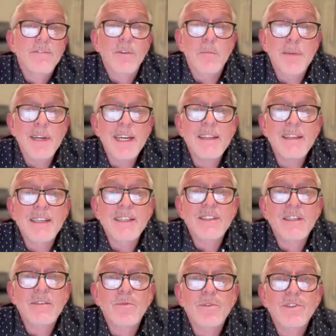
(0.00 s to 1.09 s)
For me, this
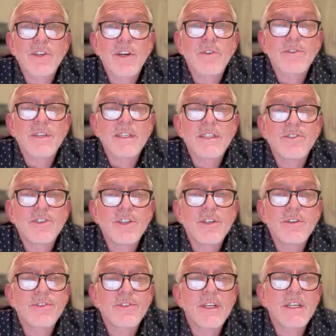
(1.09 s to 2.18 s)
can result in
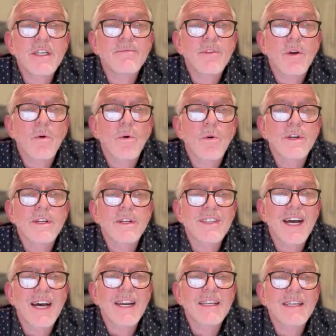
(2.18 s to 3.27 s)
choosing or
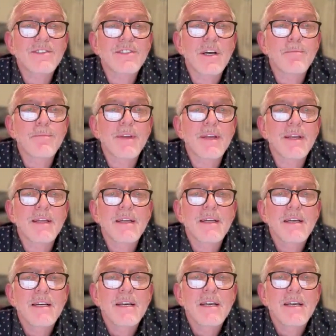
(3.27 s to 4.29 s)
deciding something